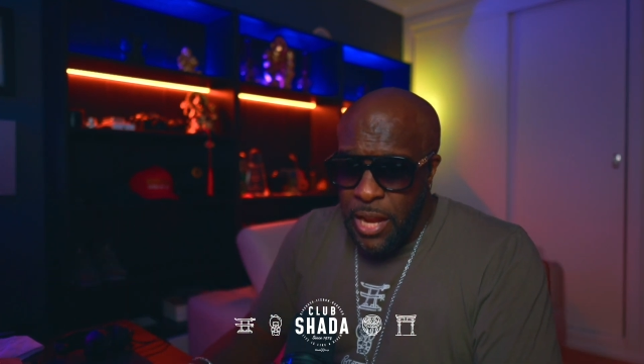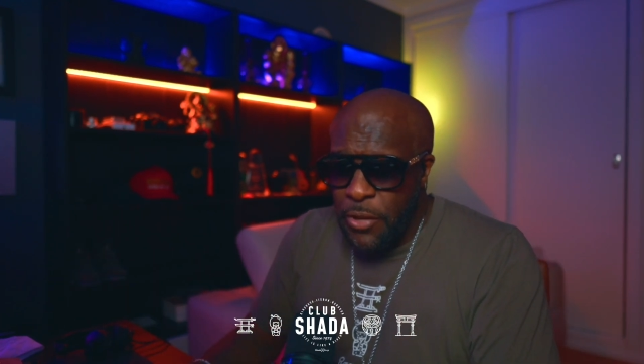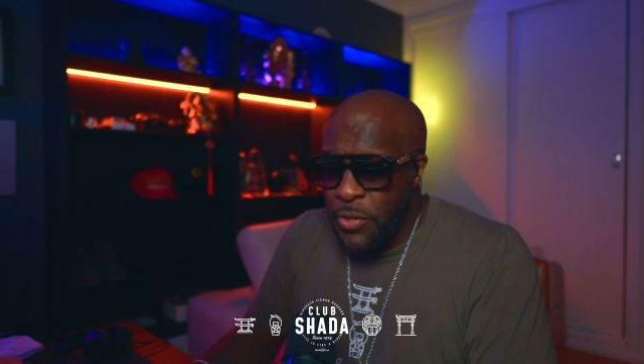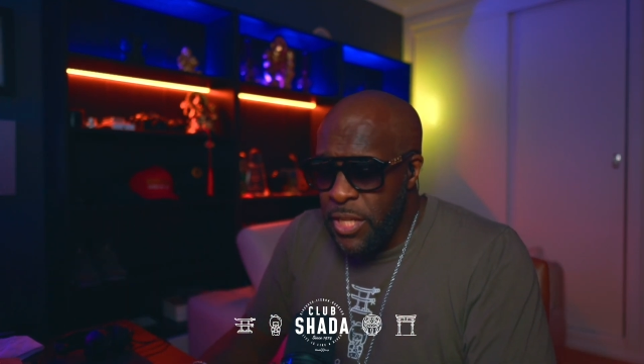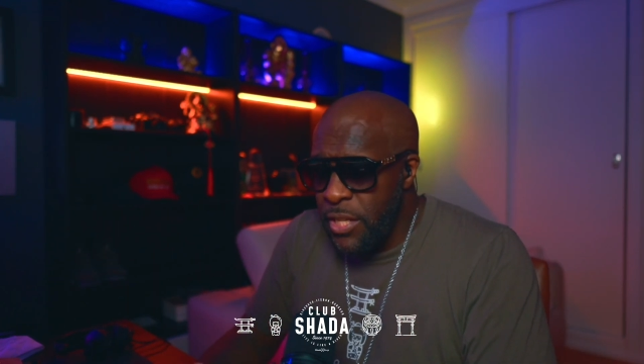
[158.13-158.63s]

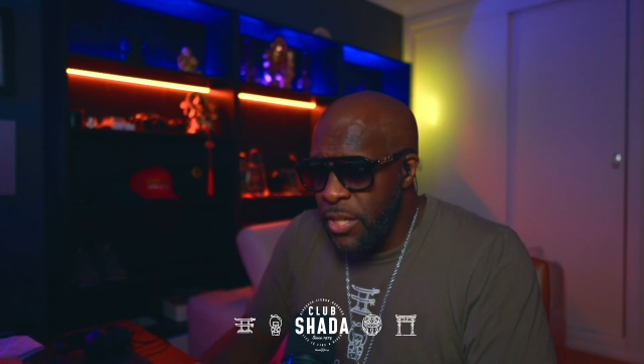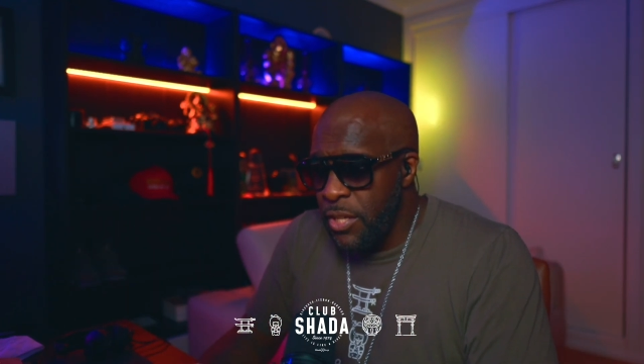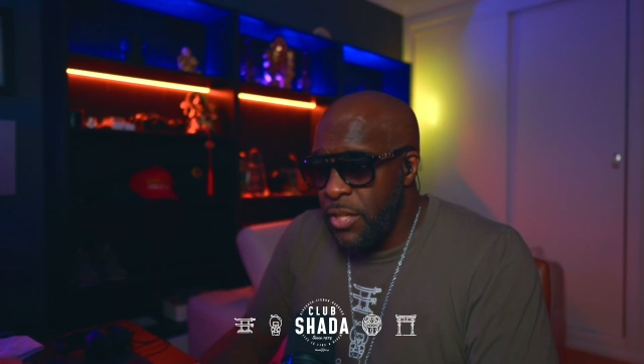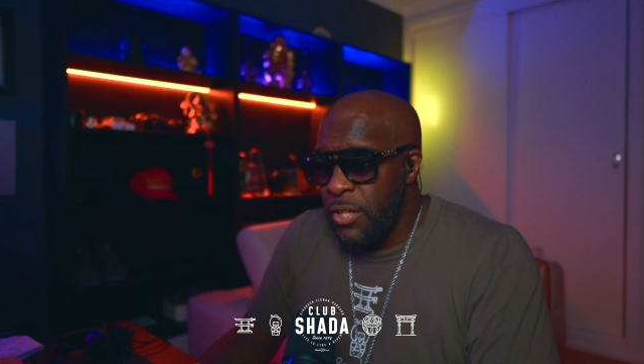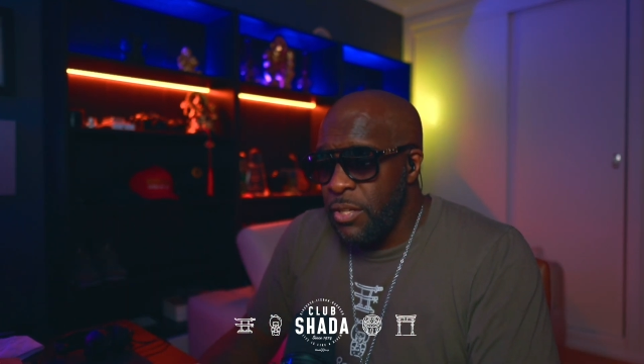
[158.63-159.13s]
now you
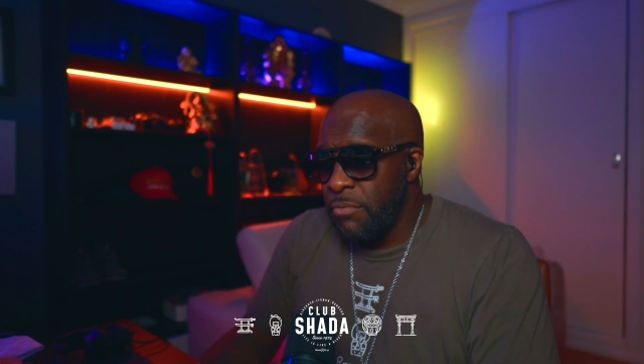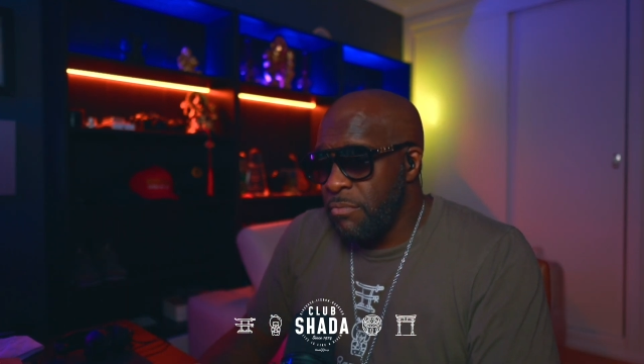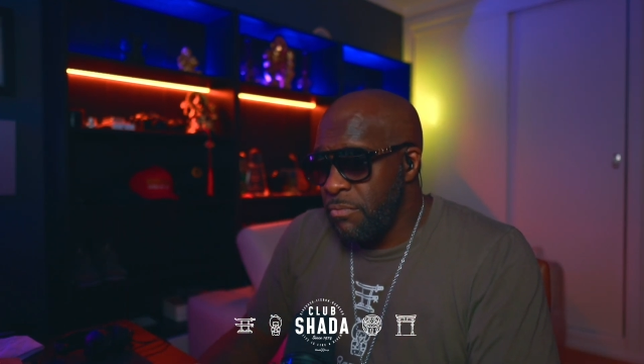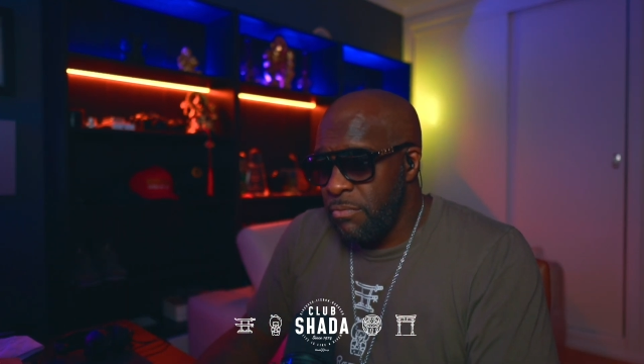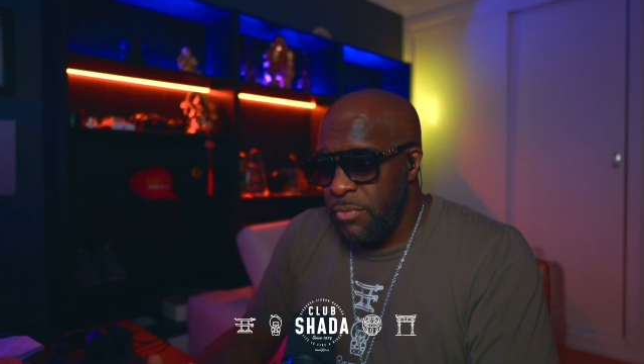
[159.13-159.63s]
need
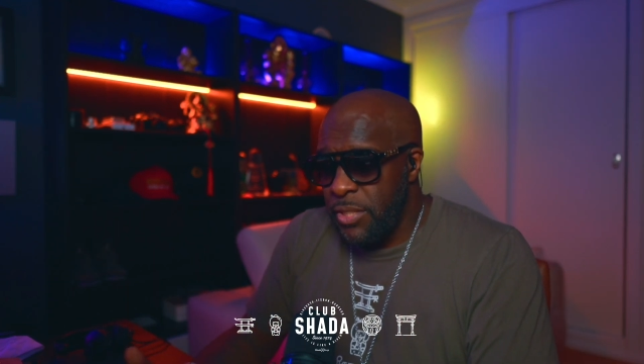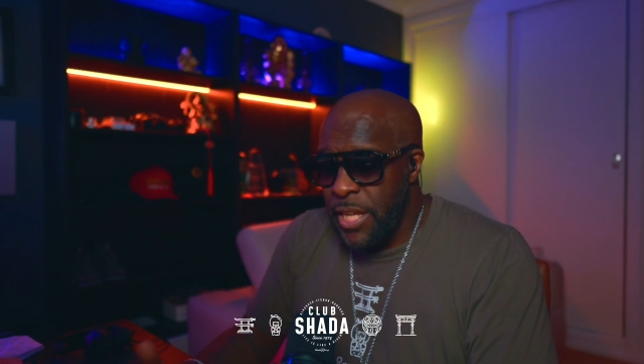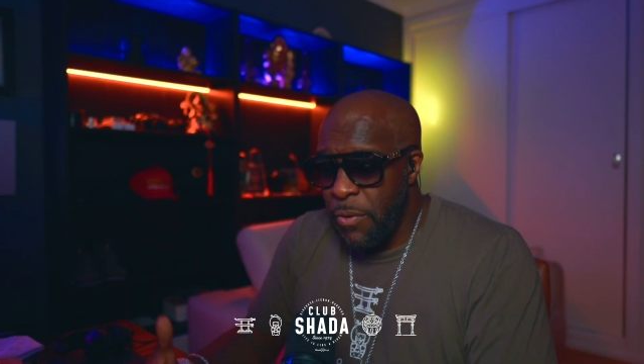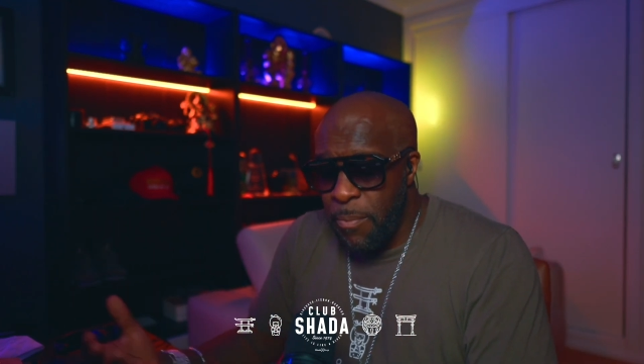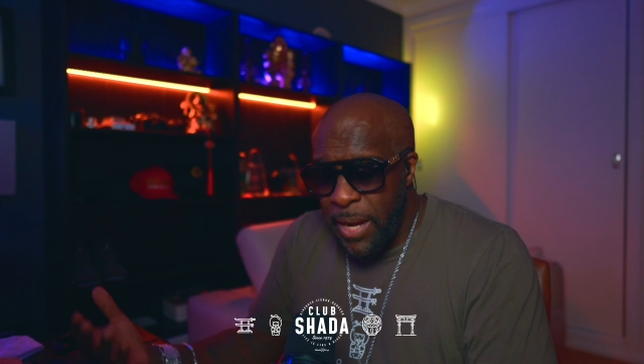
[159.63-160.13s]

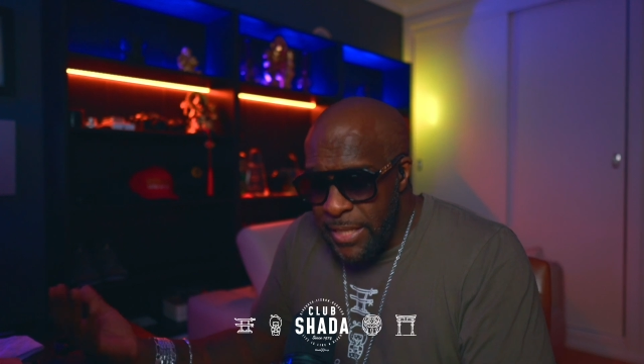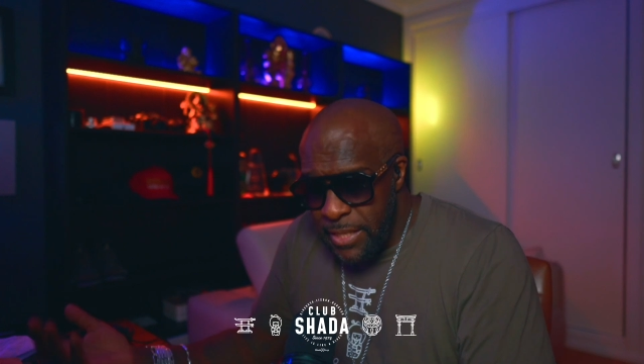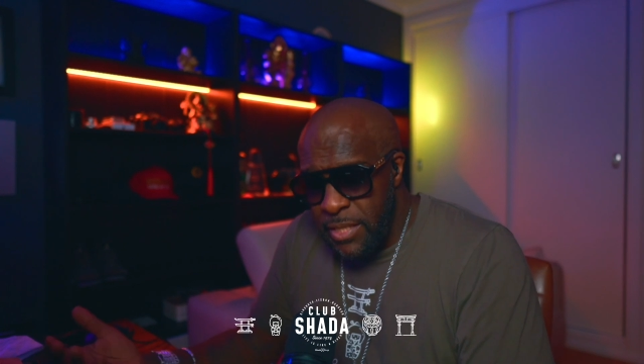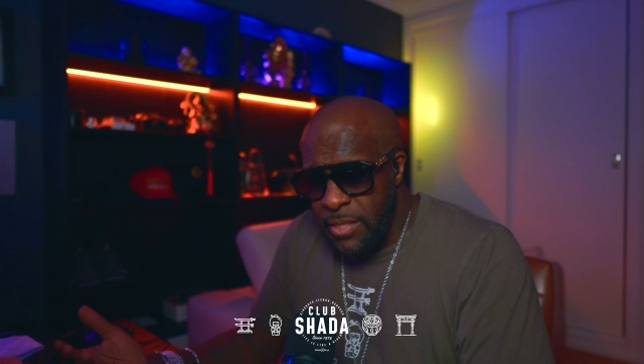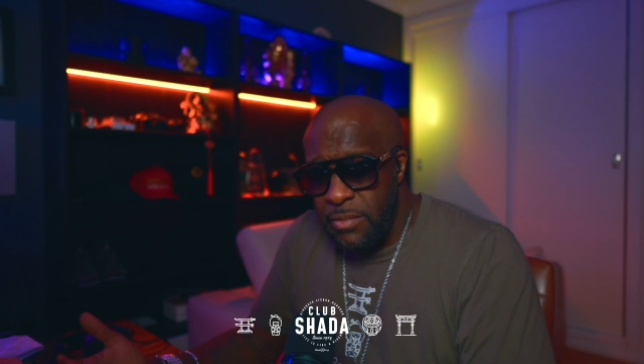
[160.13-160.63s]

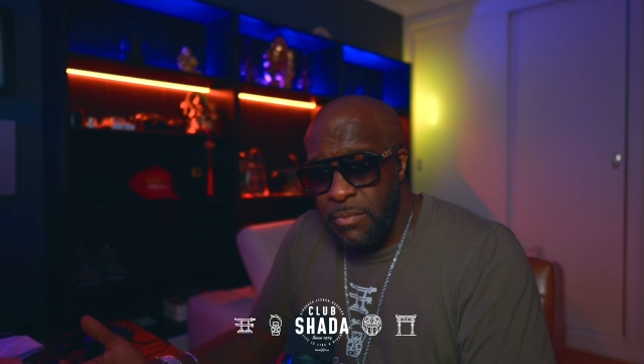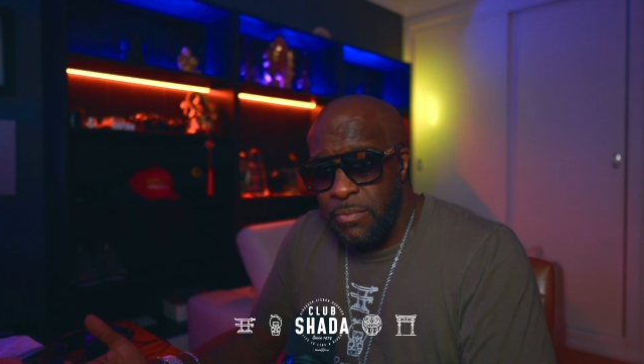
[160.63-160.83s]
terabytes.